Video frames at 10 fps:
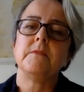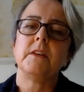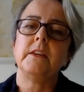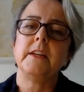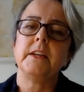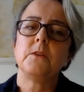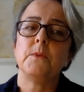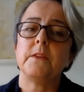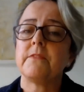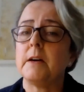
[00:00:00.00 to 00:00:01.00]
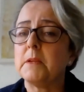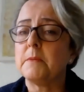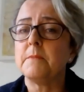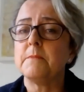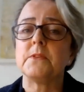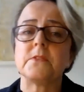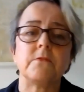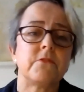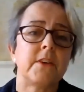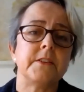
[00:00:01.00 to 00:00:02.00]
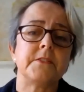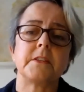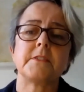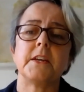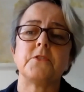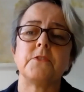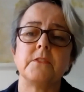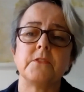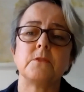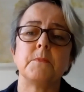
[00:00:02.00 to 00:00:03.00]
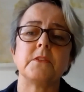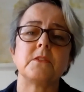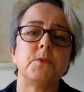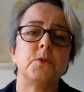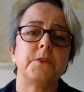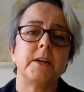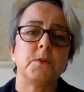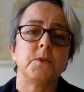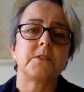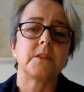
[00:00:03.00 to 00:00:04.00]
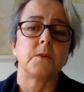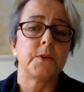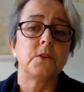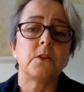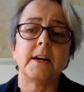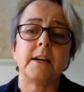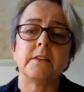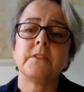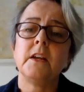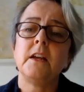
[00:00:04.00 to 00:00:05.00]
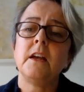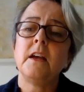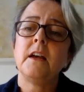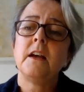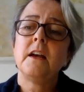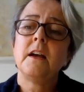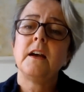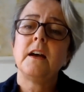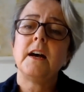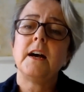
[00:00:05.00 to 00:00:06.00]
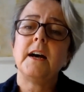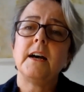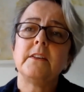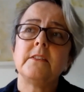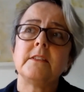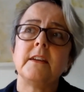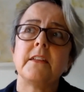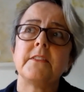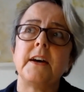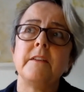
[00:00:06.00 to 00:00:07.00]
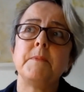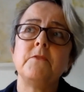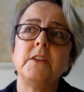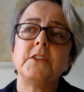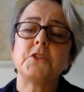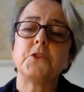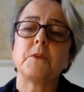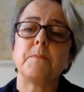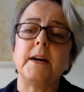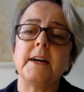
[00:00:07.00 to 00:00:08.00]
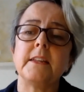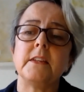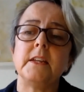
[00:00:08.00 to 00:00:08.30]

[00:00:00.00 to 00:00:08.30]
link with family members and friends, etc., and some of the support networks that we all have. And I've been really struck by